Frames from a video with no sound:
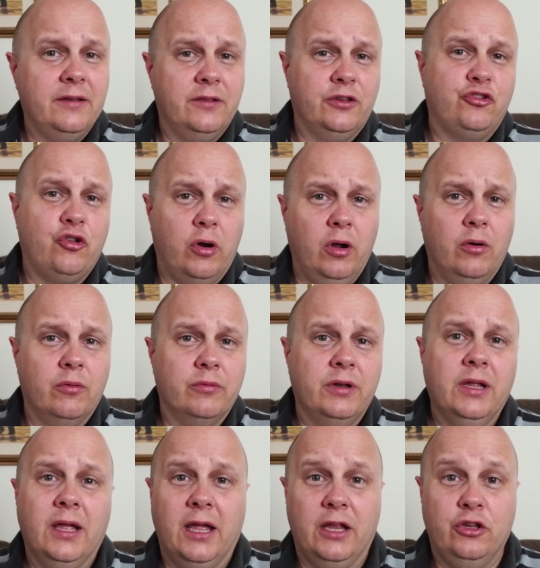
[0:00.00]
the drone,
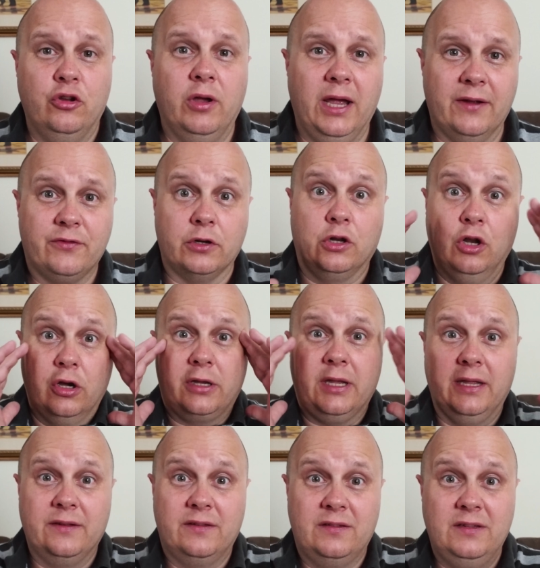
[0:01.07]
and you have to look
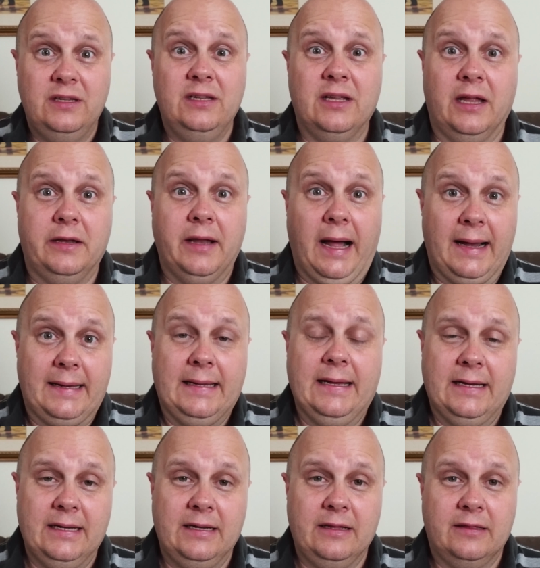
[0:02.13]
and see and not
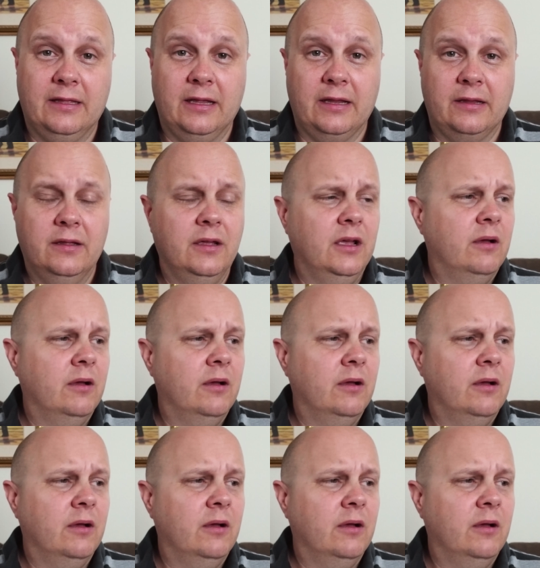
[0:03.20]
hit anything.